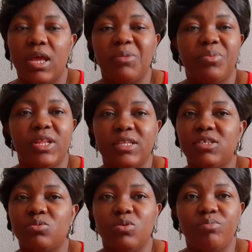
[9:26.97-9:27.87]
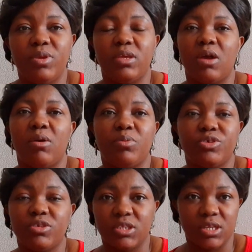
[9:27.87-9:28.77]
i pray that this will not be our
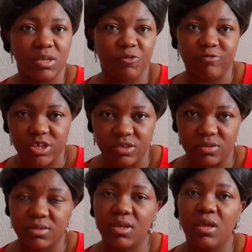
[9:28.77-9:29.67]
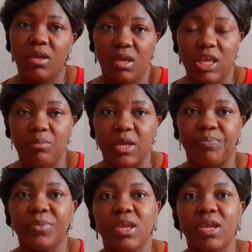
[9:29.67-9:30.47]
portion in the name of jesus Amen.